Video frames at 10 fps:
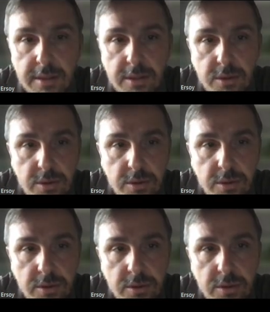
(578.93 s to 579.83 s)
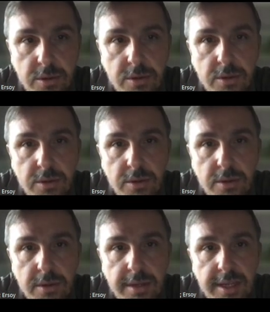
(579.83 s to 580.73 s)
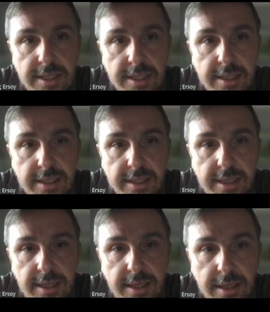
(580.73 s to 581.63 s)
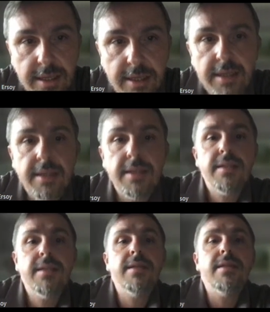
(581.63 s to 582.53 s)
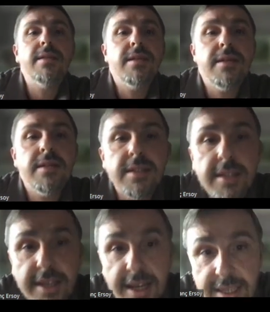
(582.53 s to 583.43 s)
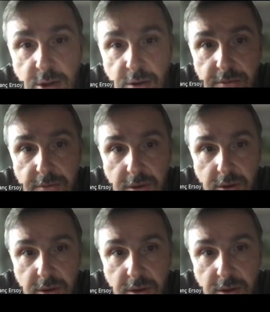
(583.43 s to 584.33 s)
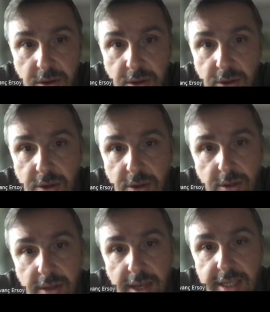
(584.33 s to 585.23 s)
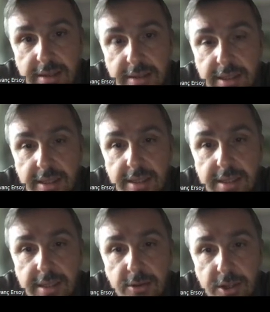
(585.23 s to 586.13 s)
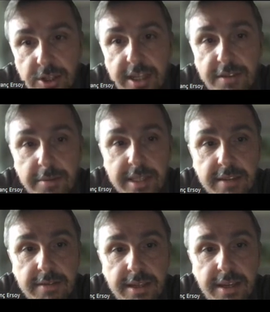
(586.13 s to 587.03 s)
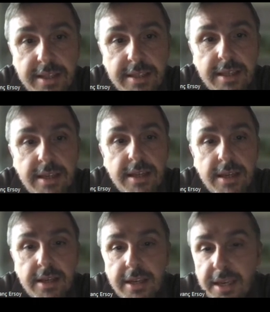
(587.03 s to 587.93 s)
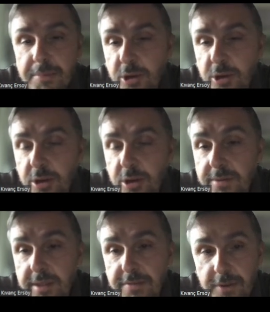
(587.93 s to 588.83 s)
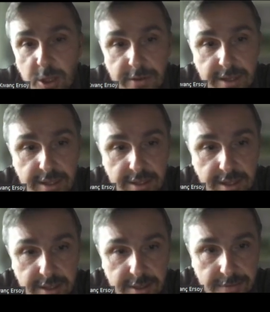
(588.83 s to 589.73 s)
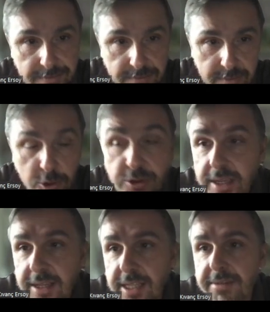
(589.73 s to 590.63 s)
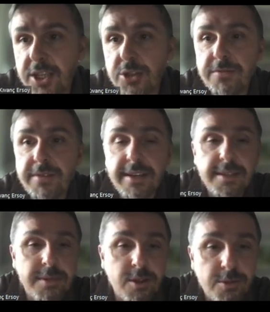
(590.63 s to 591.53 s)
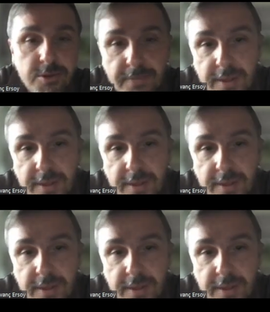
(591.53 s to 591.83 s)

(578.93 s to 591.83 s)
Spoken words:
So recently, Skresanov answered this question affirmatively, and he proved the following result using classification of finite simple groups.